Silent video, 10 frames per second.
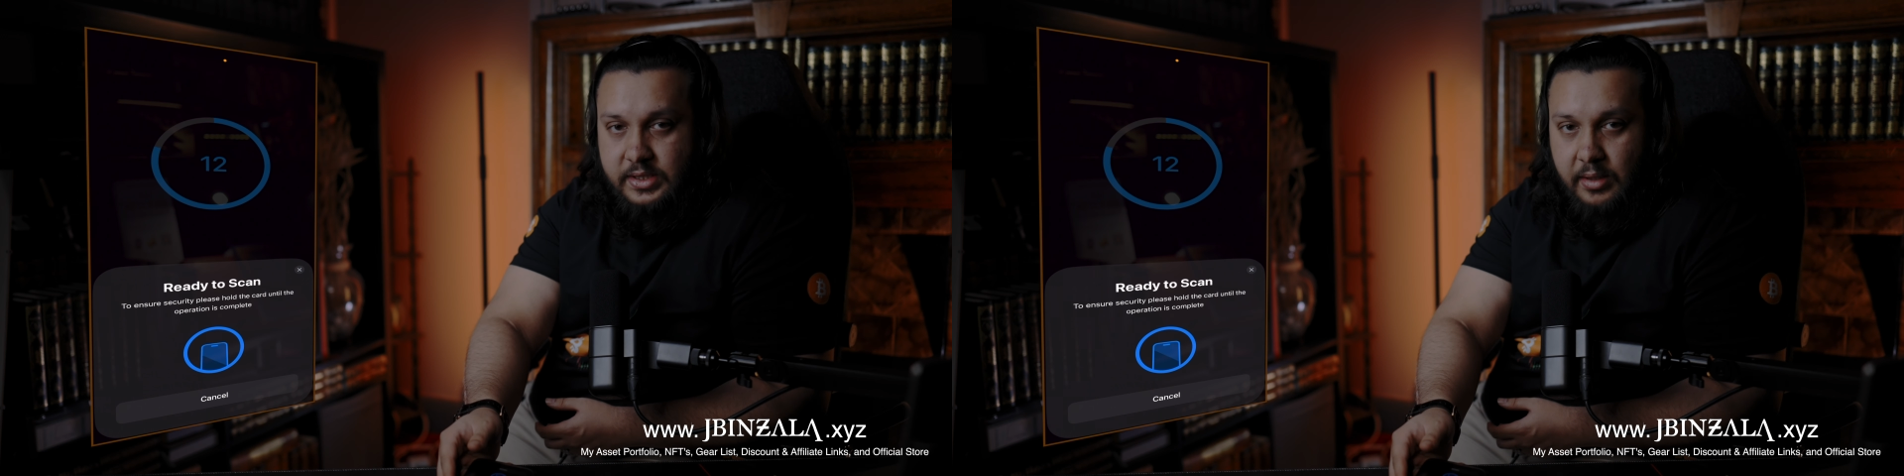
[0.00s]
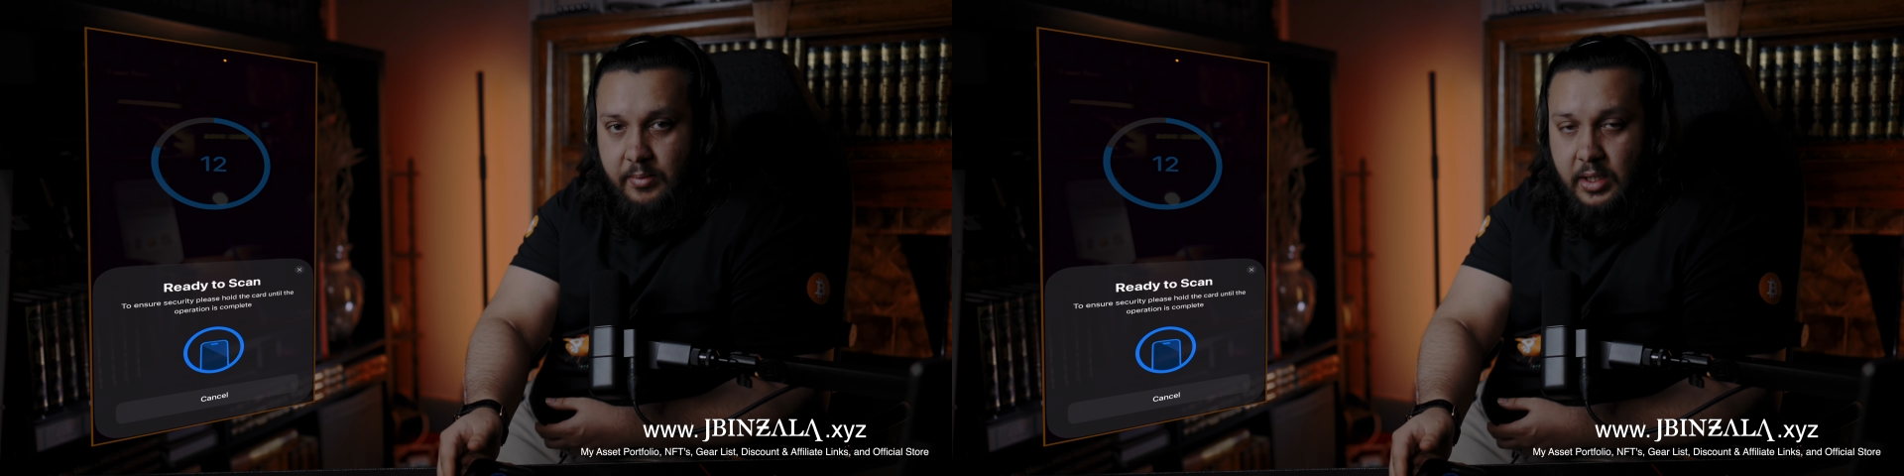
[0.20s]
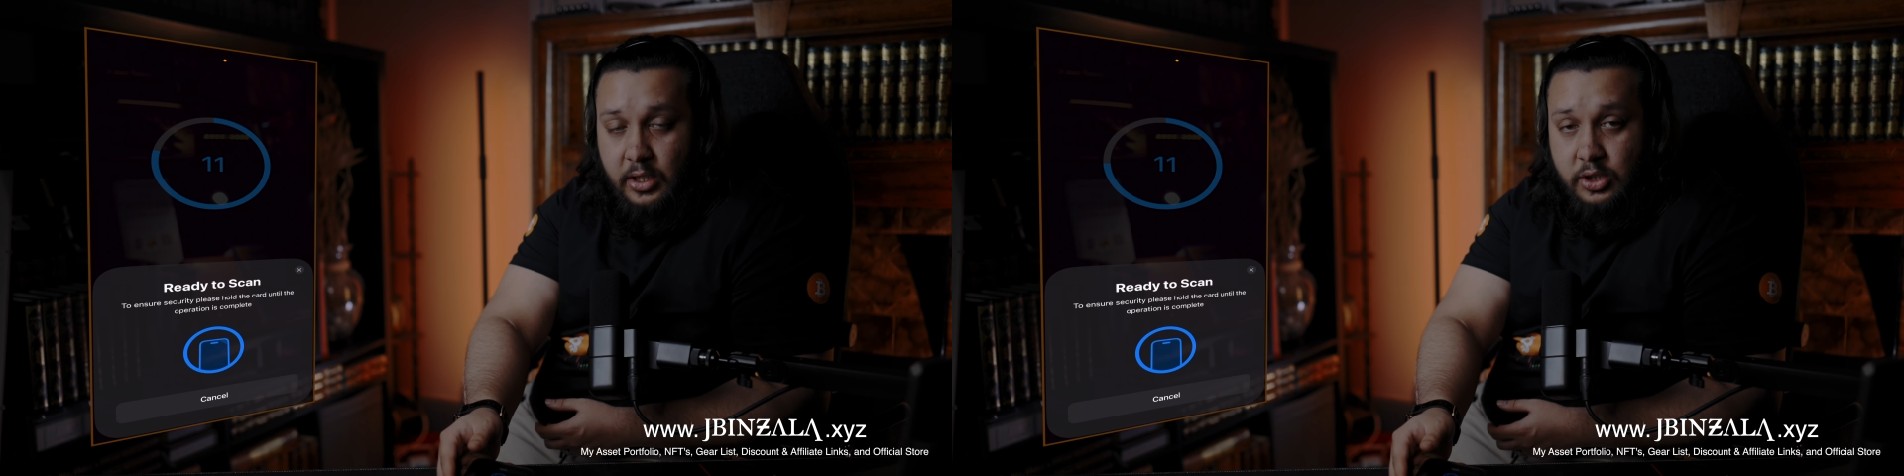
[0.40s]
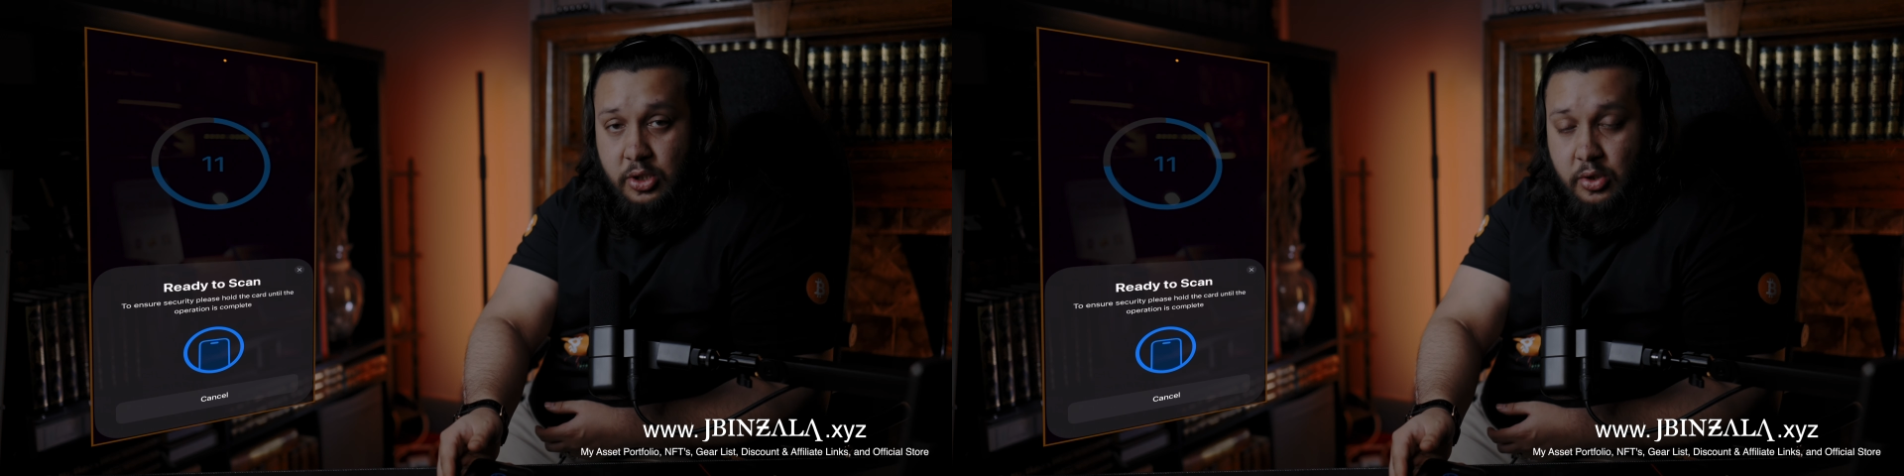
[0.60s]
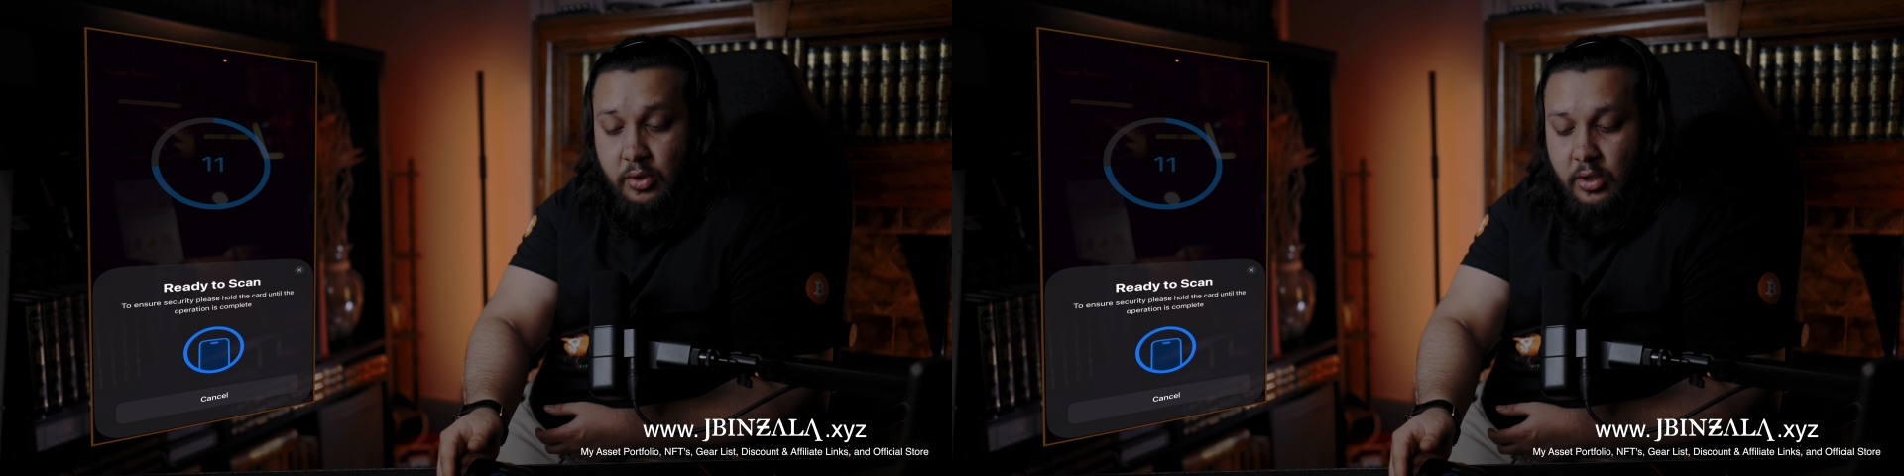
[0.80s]
them
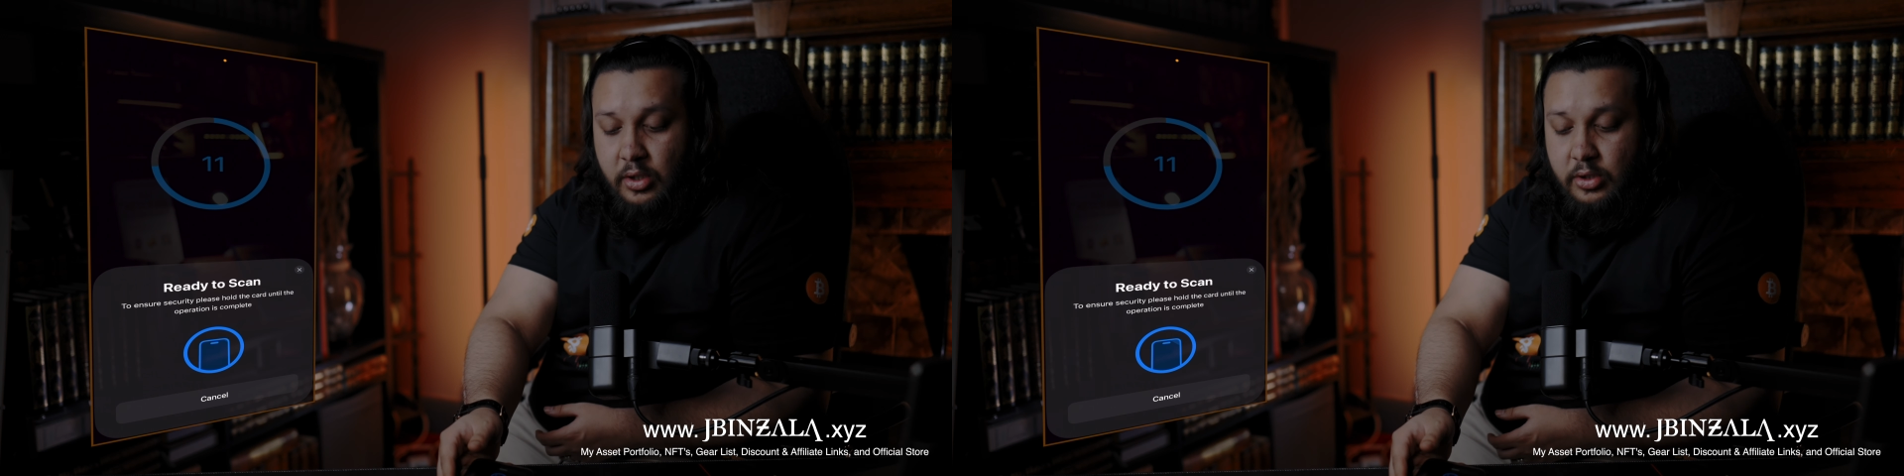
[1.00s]
to